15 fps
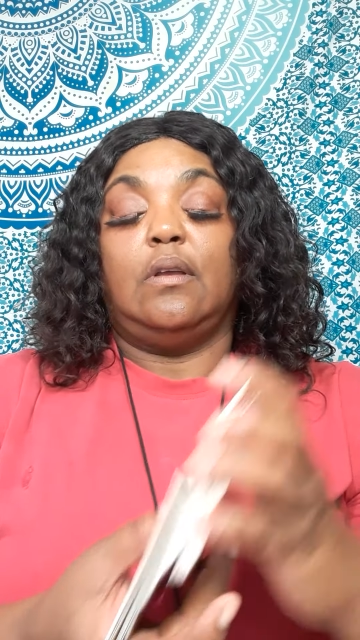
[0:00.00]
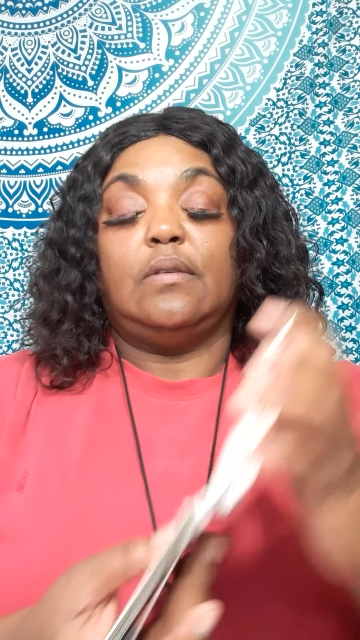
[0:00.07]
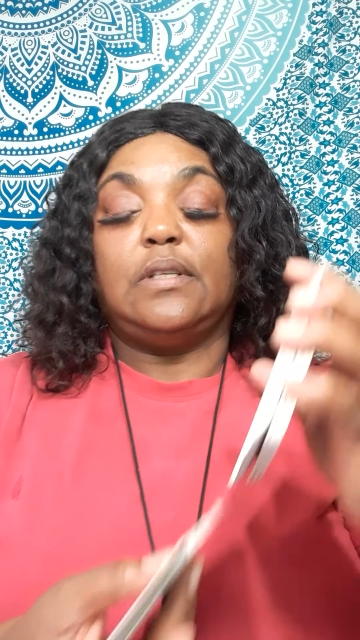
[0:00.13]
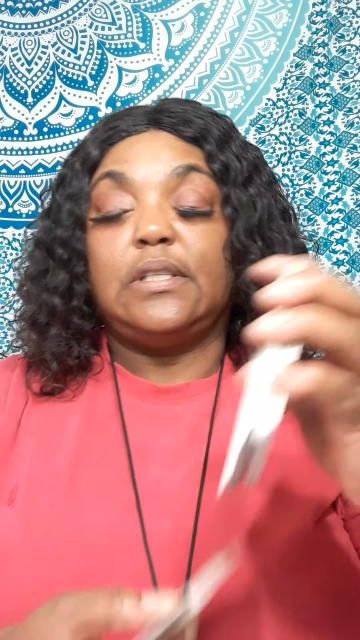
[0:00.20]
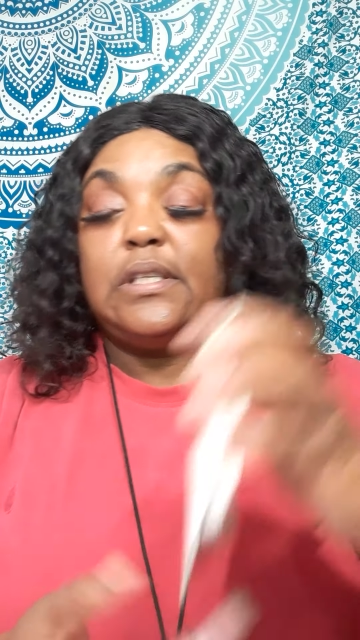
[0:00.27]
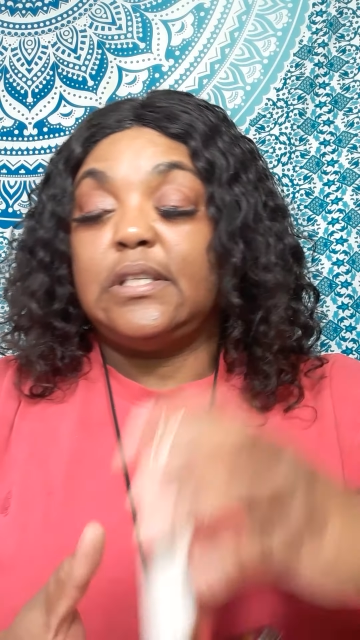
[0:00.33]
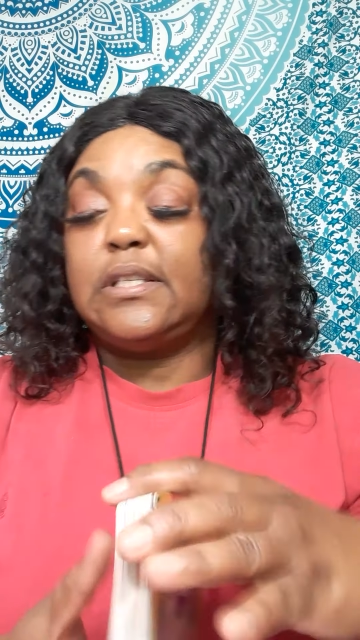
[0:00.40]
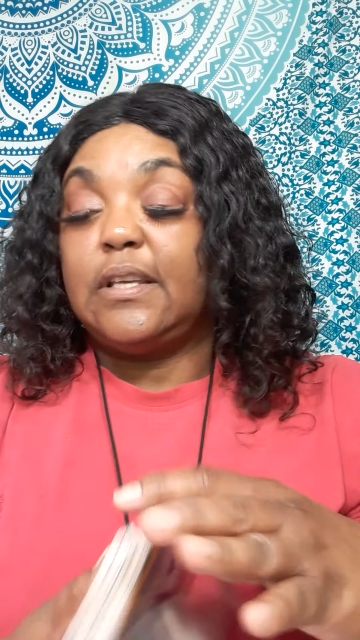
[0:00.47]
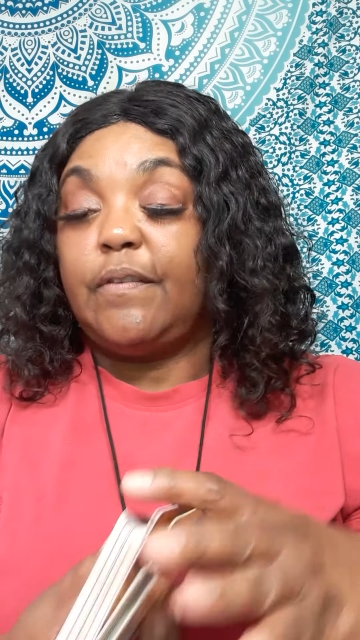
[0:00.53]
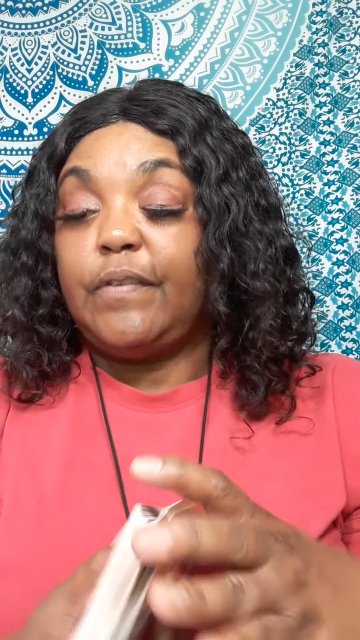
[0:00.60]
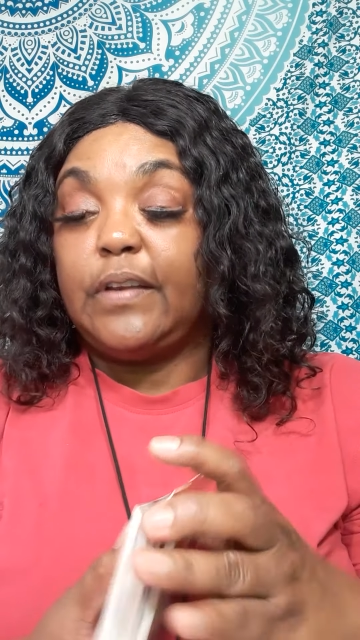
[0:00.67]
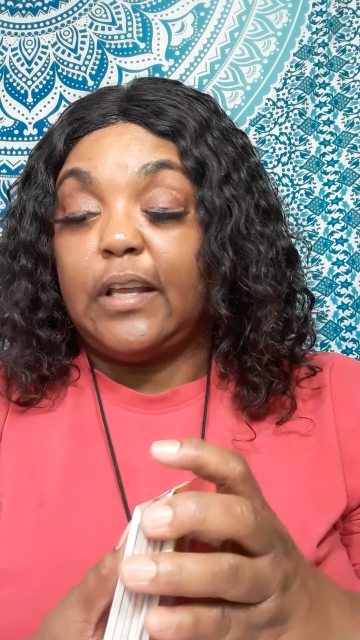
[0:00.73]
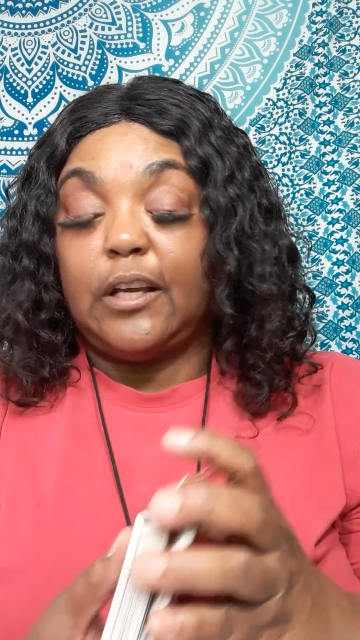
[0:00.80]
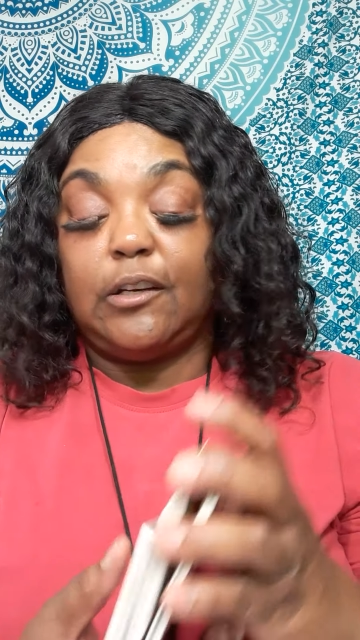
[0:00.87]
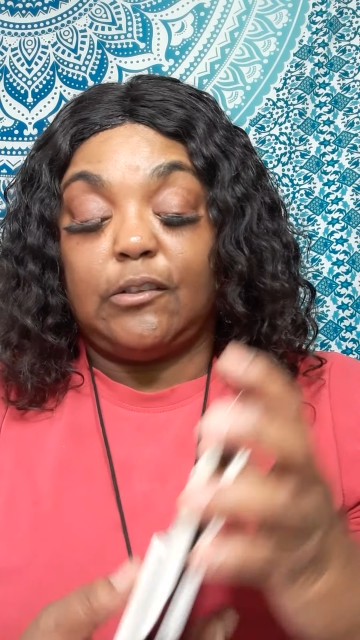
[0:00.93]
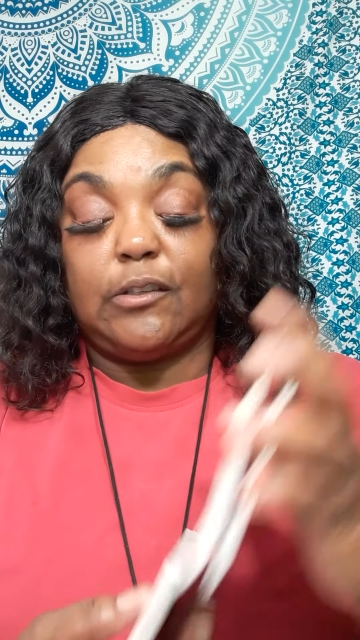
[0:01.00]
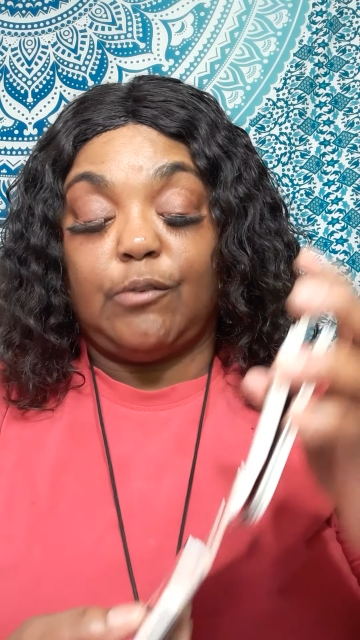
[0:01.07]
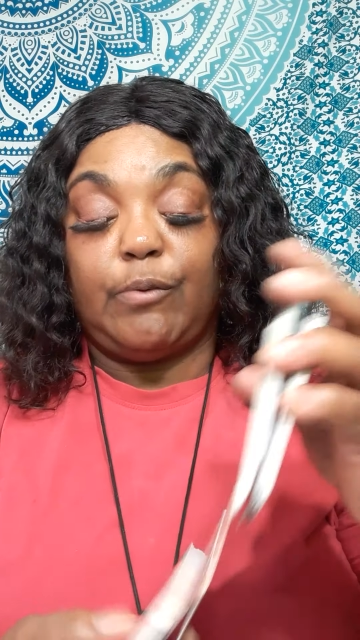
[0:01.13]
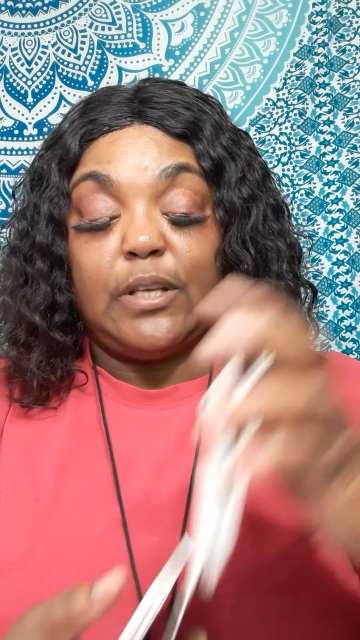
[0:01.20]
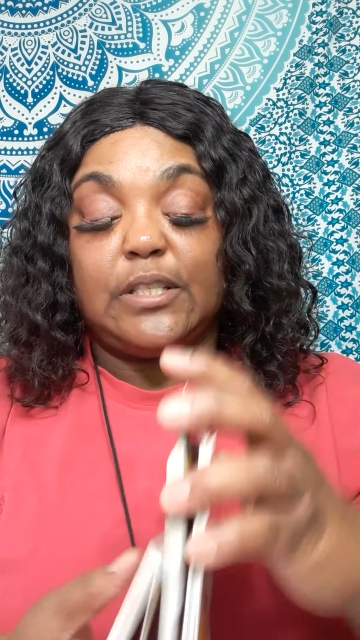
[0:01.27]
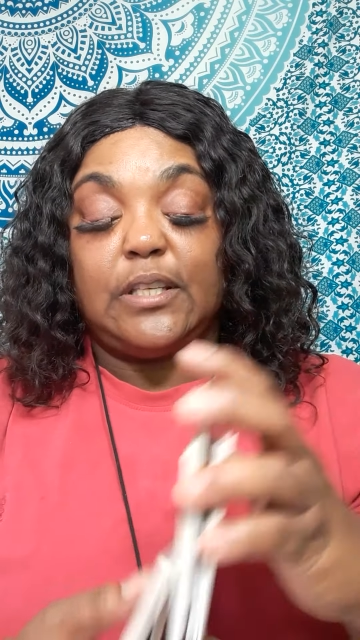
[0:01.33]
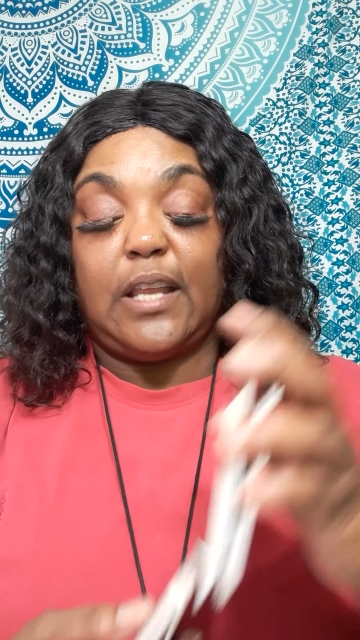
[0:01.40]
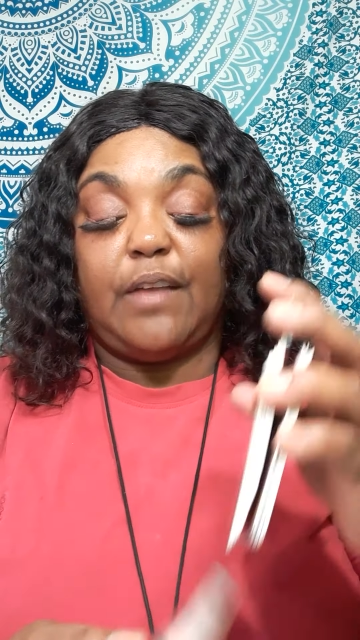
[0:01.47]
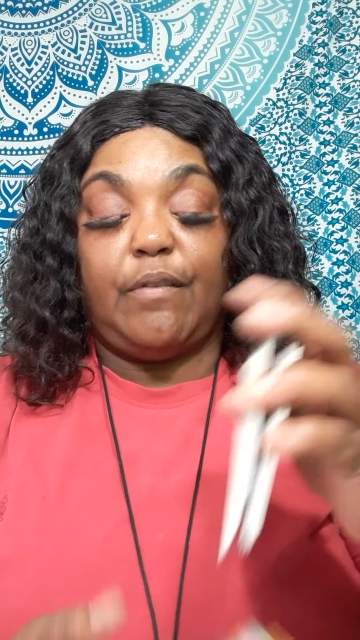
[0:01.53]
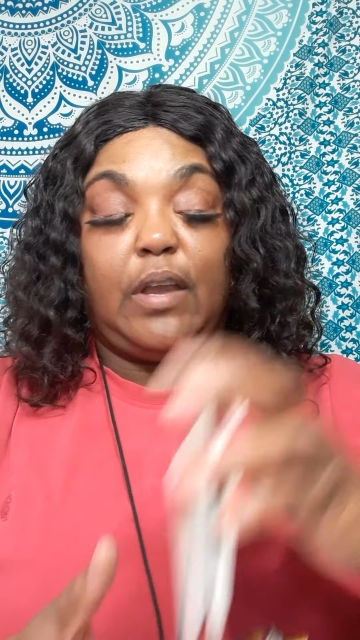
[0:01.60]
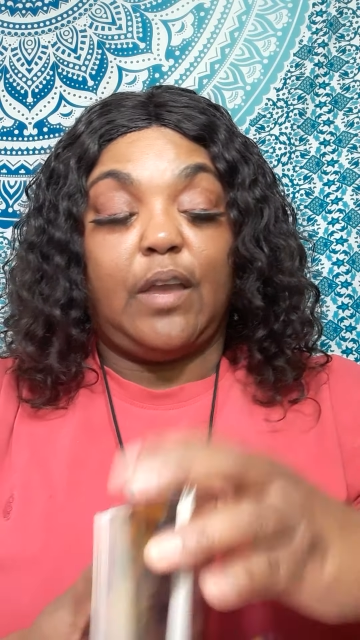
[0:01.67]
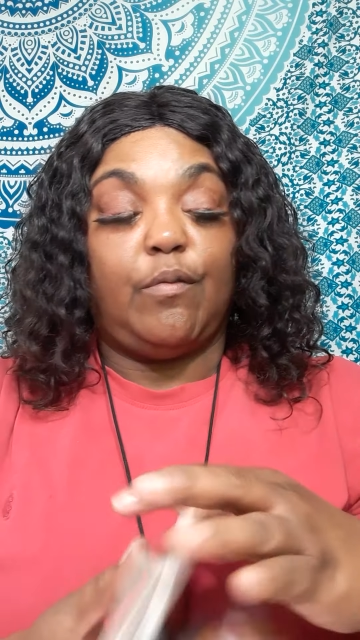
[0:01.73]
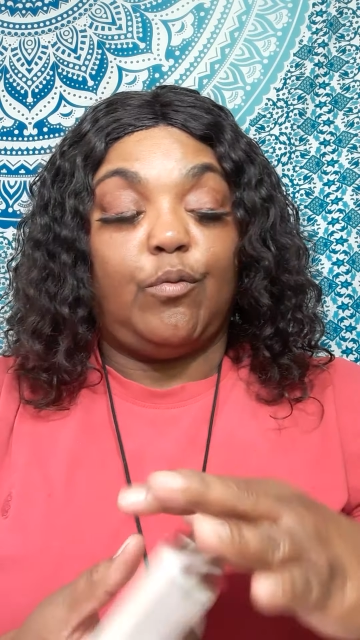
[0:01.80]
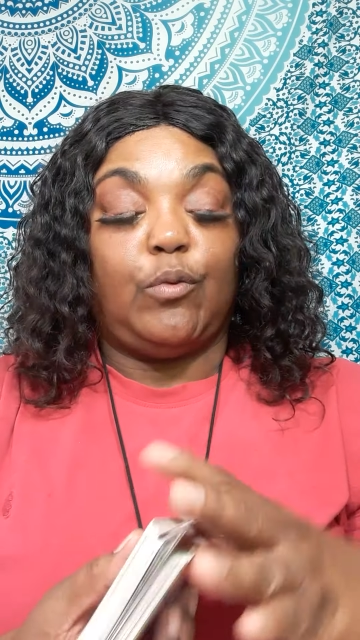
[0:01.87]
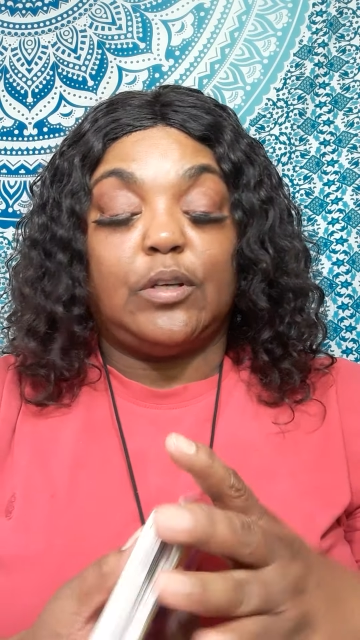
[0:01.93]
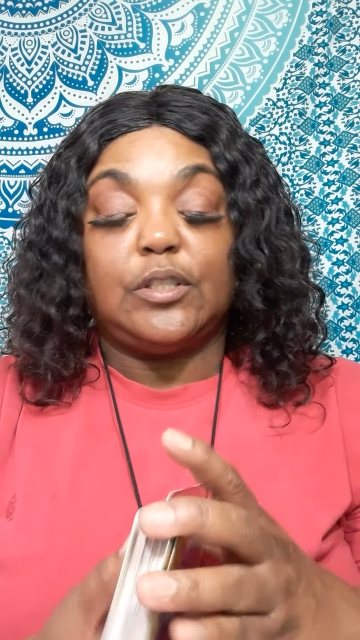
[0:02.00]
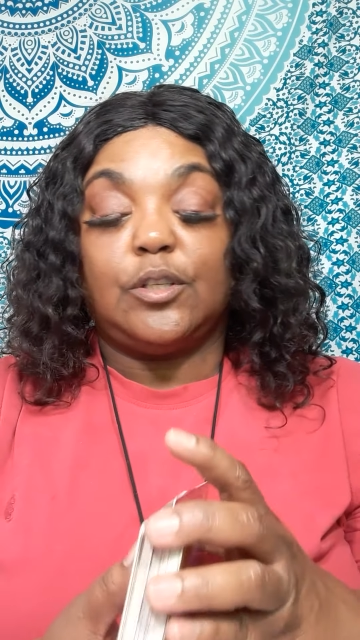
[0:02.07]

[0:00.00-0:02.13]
This is definitely not going to resonate with everyone,